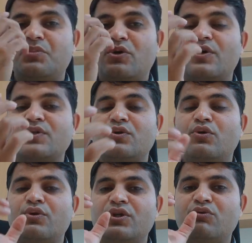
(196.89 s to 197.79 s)
because
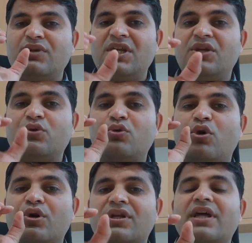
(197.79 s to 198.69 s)
you need to
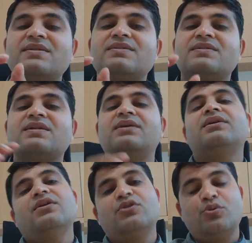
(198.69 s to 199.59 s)
cauterize this
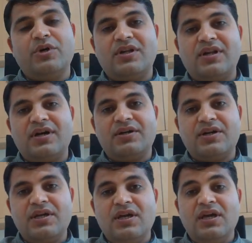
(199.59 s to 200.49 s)
anterior ethmoidal
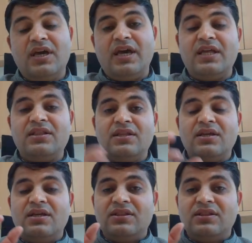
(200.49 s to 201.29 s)
artery and